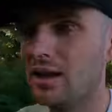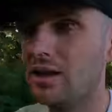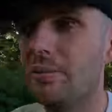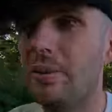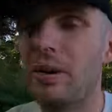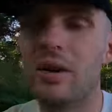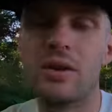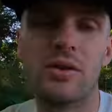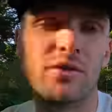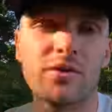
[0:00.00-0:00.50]
The
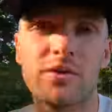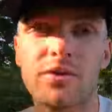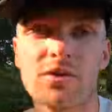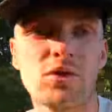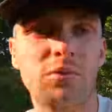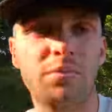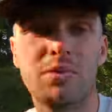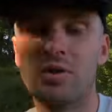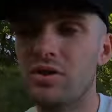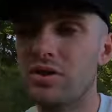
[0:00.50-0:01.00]
build's
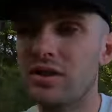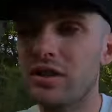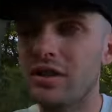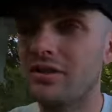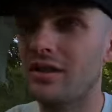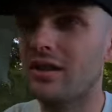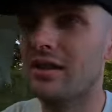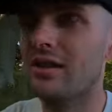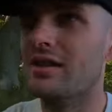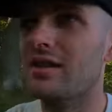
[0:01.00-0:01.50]
super
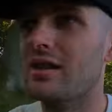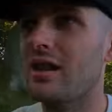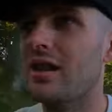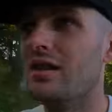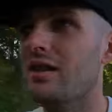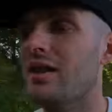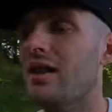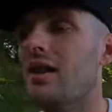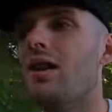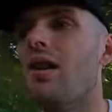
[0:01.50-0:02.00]
unique, like I
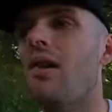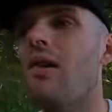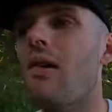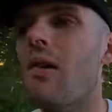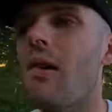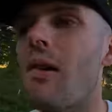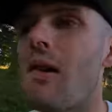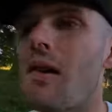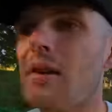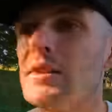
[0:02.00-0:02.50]
said,
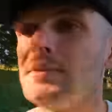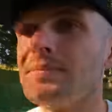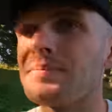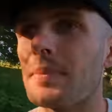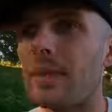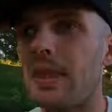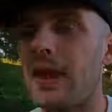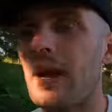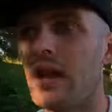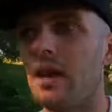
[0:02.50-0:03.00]

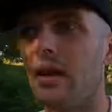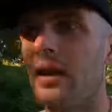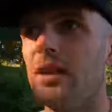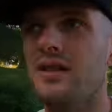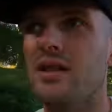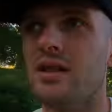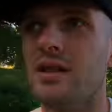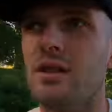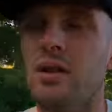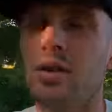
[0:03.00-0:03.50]
and I
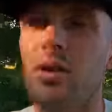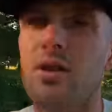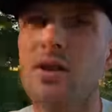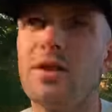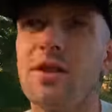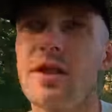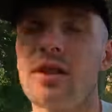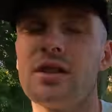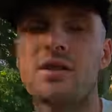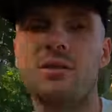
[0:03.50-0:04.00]
did a lot
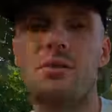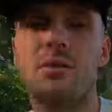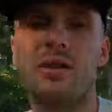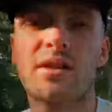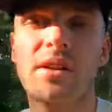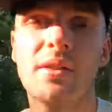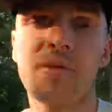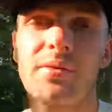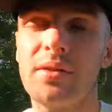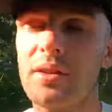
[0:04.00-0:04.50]
of things that were
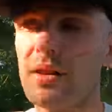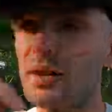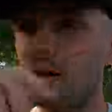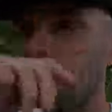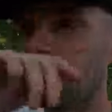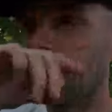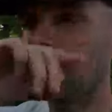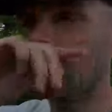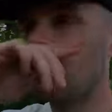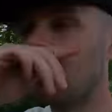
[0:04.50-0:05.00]
different
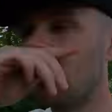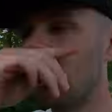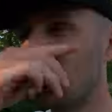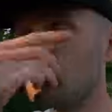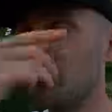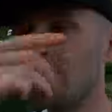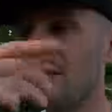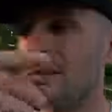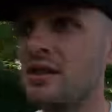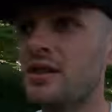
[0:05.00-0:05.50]

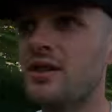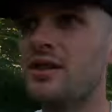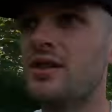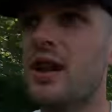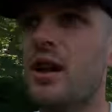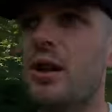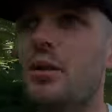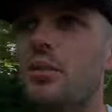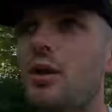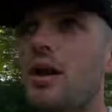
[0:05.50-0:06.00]

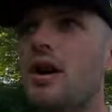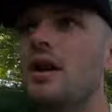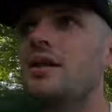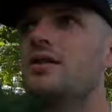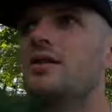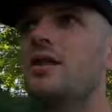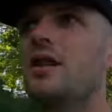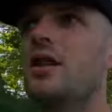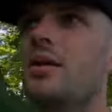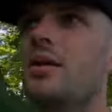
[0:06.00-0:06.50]
setup wise to